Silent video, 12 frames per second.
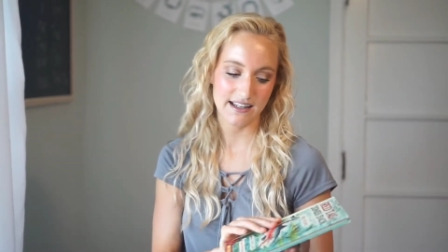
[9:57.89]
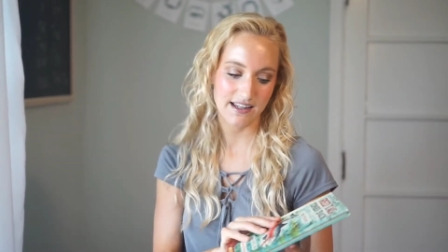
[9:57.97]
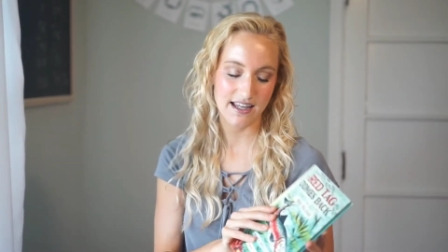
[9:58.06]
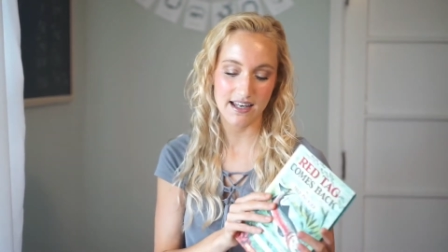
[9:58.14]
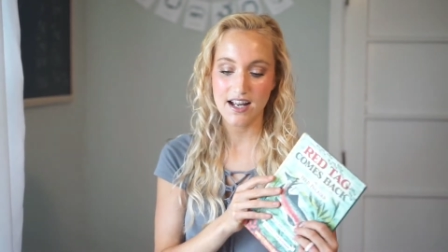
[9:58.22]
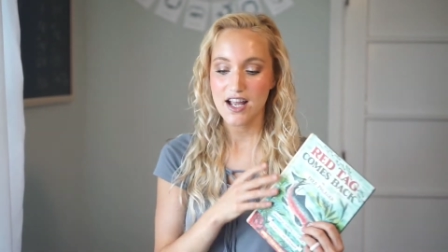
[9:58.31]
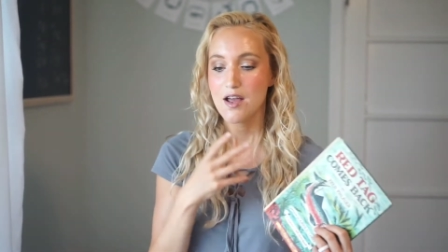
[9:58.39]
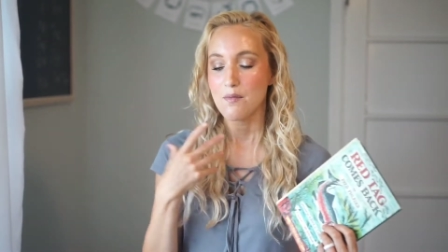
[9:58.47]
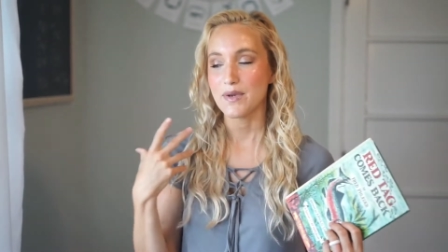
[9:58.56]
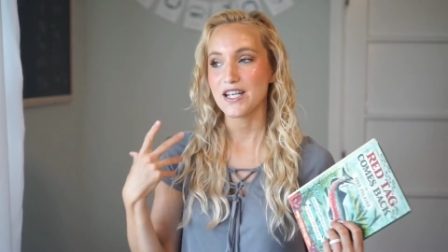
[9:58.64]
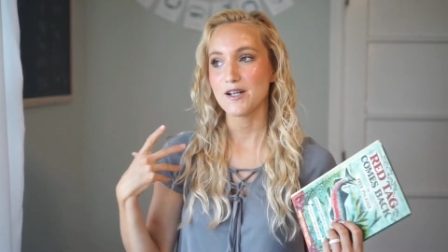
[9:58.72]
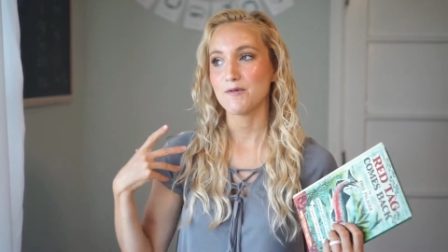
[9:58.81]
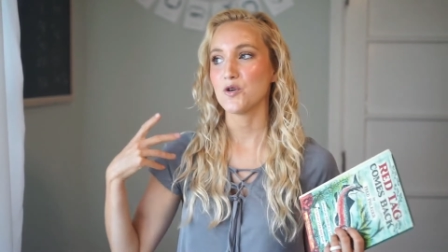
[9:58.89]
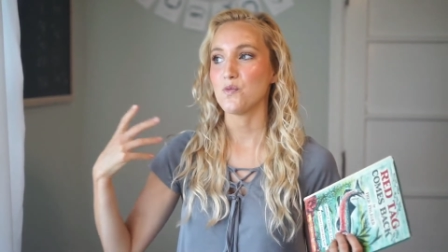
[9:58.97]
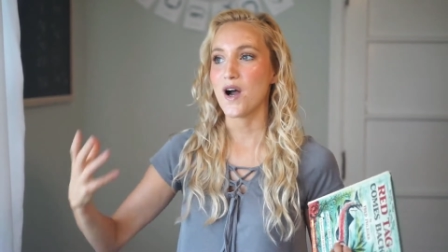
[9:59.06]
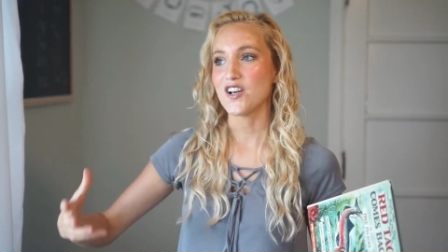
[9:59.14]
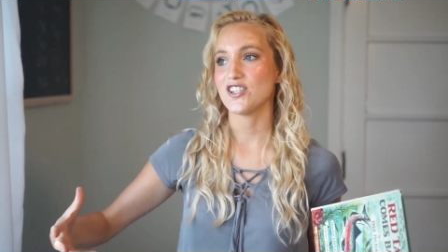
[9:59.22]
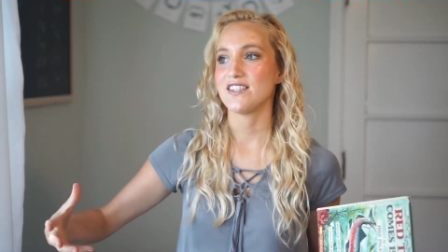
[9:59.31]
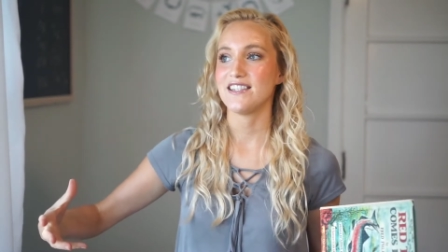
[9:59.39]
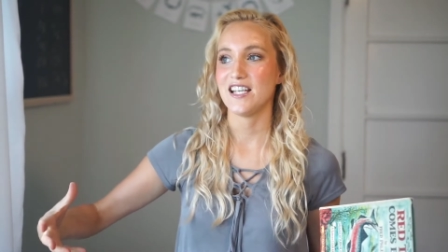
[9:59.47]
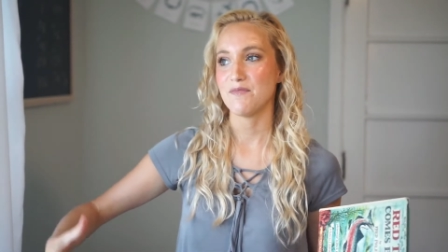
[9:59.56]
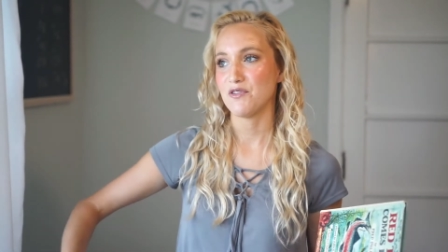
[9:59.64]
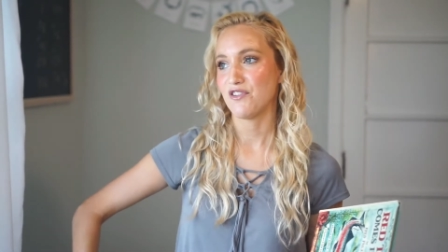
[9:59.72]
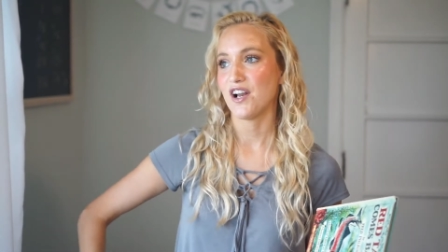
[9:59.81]
And then being able to watch the
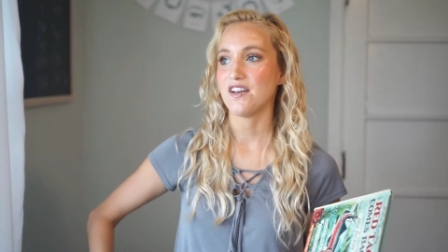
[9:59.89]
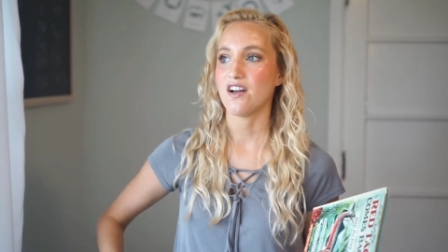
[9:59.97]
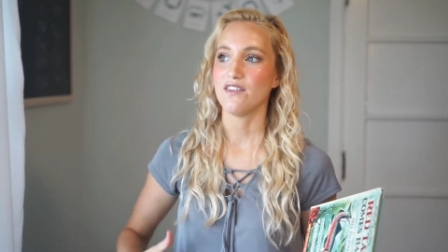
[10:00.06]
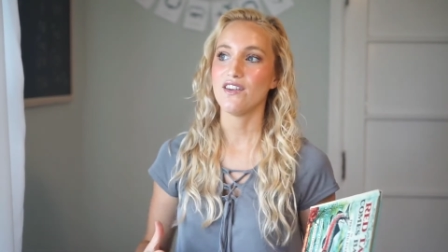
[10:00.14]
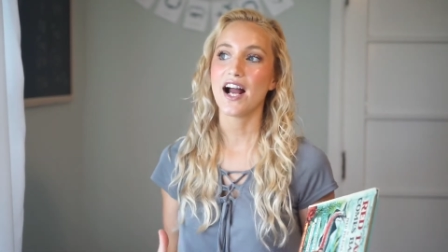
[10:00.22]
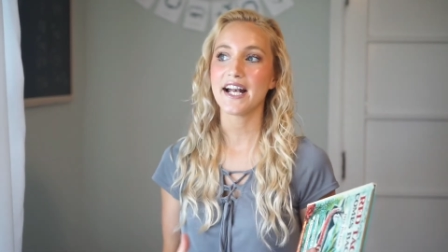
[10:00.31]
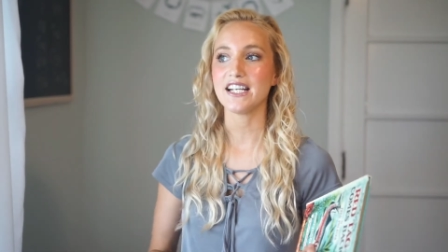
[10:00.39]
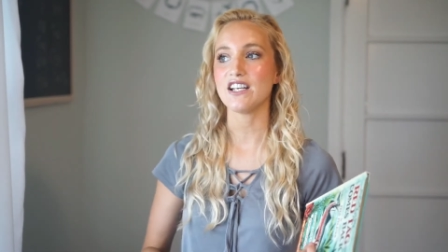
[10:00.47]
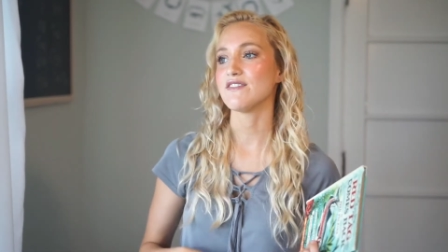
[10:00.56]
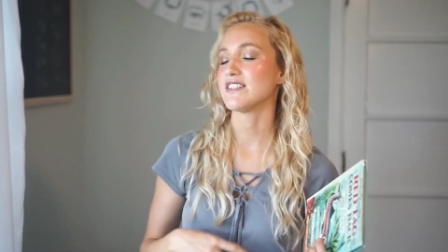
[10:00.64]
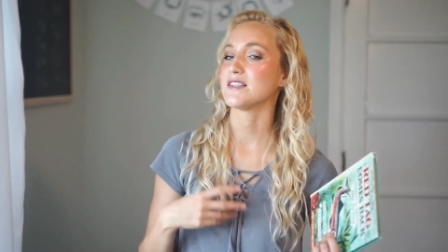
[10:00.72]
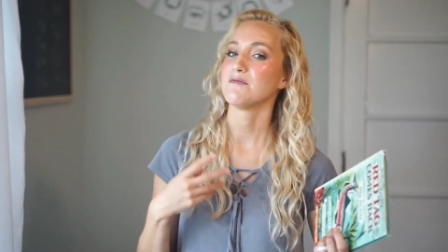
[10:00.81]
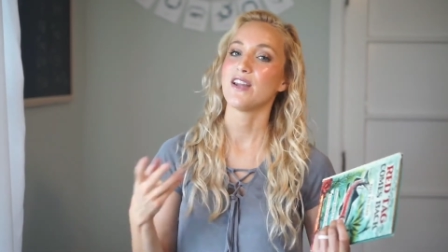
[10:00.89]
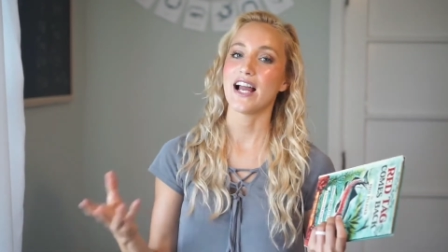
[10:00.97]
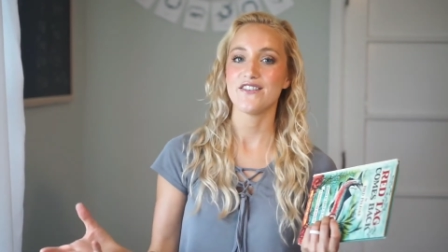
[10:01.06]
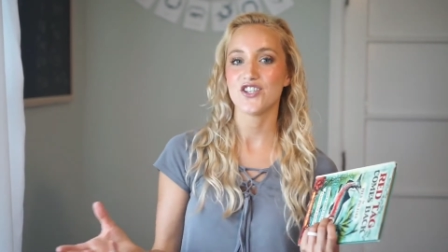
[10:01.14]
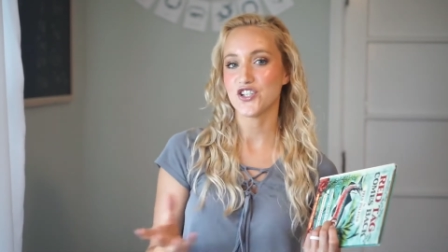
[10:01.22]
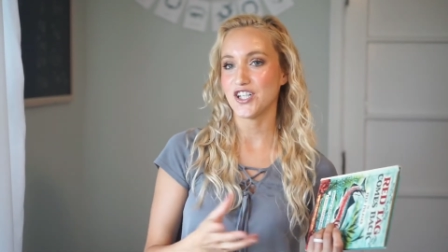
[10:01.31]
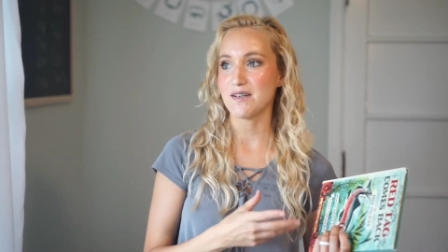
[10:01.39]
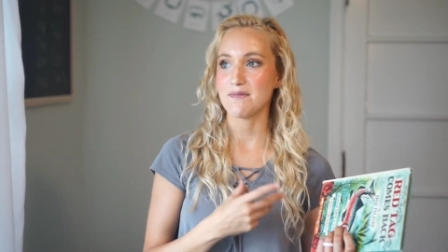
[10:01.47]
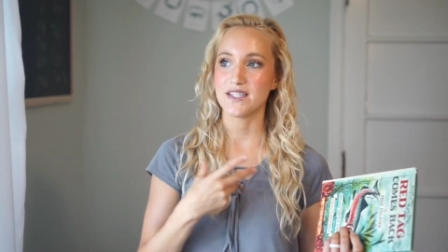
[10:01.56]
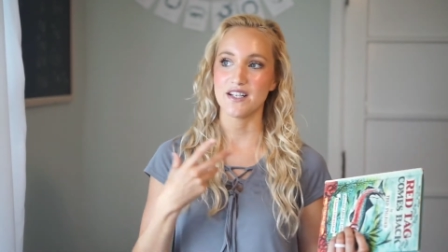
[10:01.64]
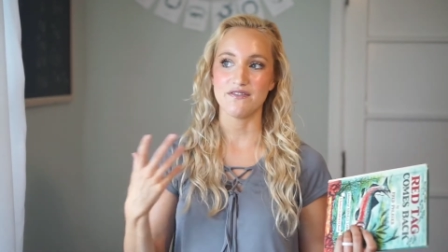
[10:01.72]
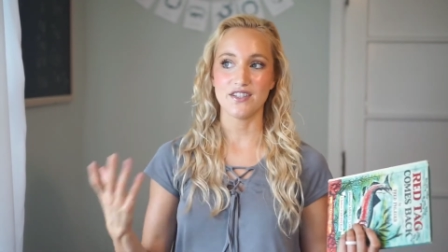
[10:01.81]
salmon run online, even some live
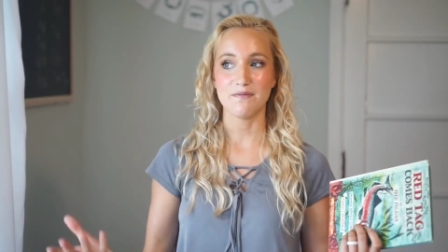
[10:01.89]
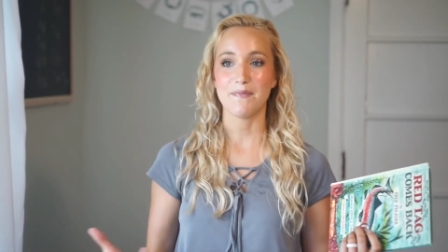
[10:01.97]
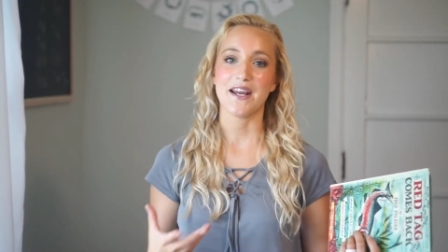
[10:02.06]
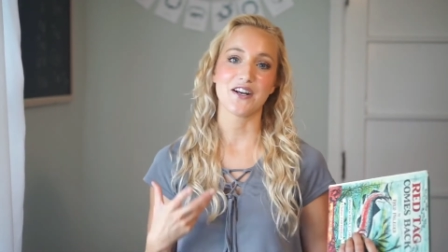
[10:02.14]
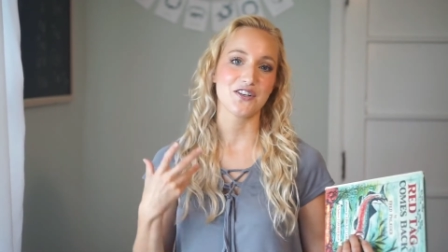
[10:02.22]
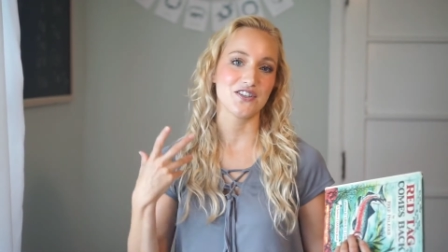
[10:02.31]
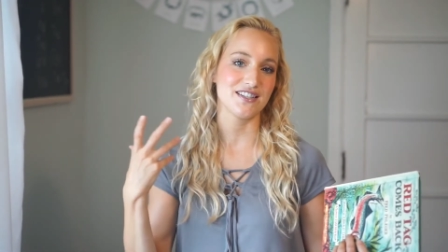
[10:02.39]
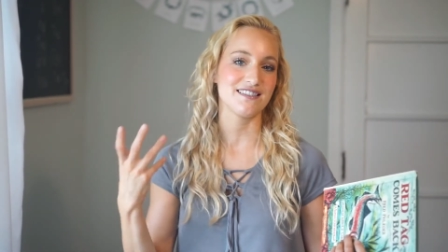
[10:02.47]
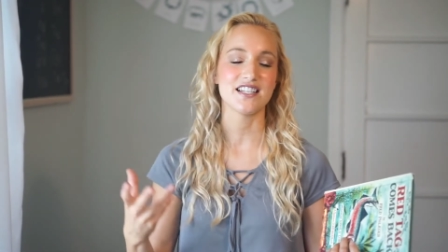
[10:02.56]
streams of the bears and